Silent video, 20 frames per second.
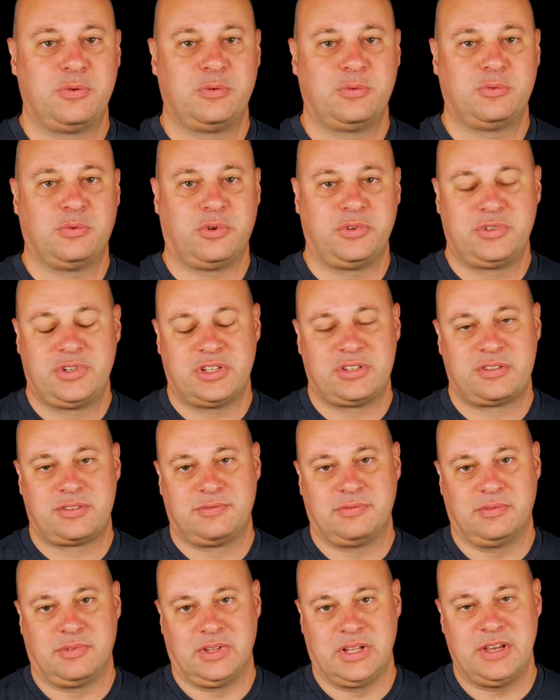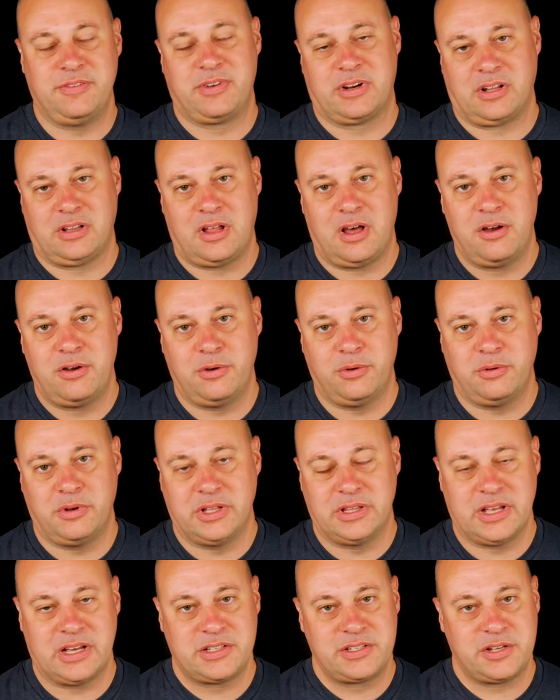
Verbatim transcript: we'll just leave it alone, and